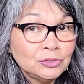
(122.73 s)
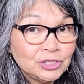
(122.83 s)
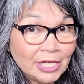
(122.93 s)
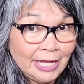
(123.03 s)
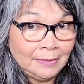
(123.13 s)

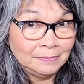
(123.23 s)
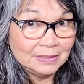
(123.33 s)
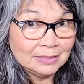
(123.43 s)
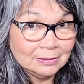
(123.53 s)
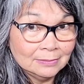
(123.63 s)

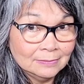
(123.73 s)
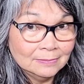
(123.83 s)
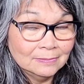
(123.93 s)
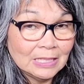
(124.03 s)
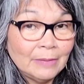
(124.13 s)
shames.
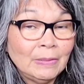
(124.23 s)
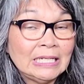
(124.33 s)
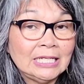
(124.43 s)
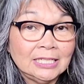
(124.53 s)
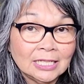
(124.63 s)
But
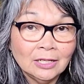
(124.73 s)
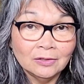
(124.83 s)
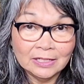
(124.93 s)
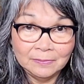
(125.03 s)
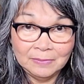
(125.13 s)
he did
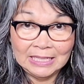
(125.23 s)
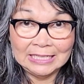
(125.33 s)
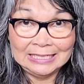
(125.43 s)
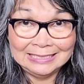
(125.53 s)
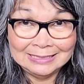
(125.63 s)
look at me
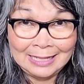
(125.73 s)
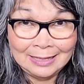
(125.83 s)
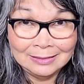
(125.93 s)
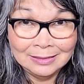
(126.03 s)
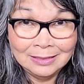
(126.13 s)
and he
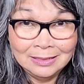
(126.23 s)
said,